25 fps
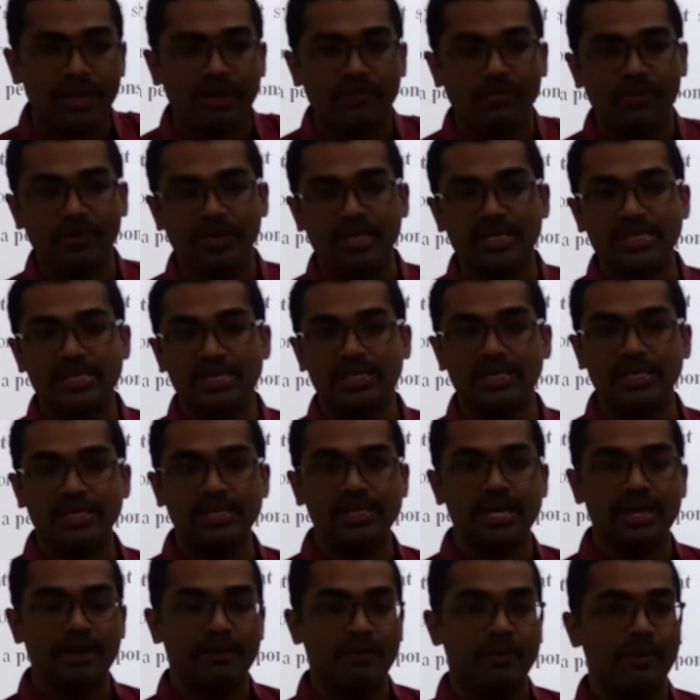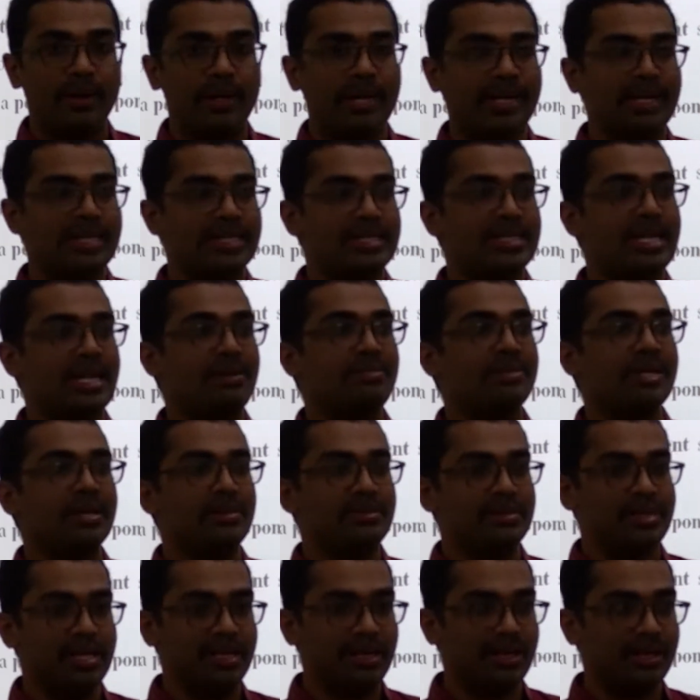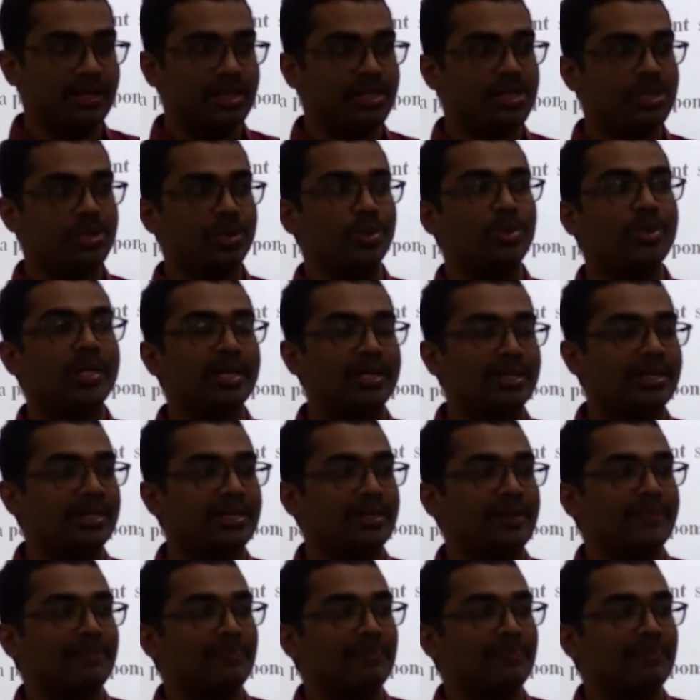for instance, but at the same time say that the student